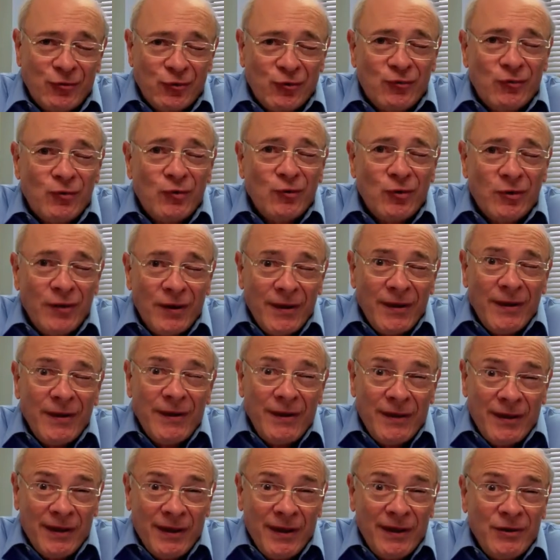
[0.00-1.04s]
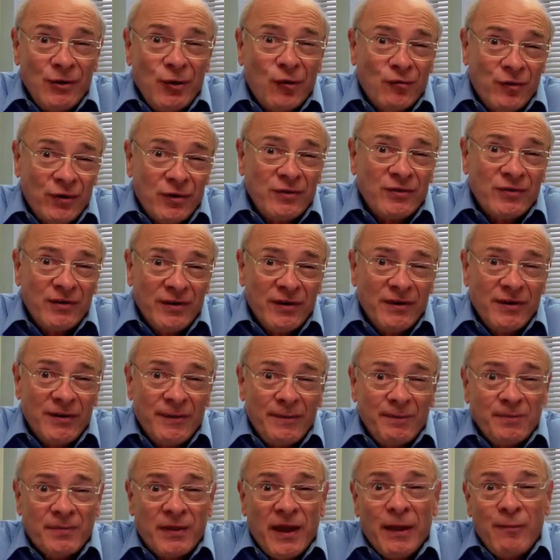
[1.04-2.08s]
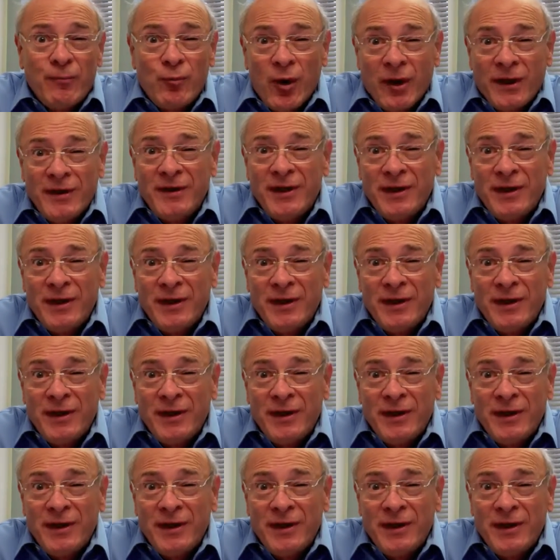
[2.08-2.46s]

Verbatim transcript: to full and overt type 1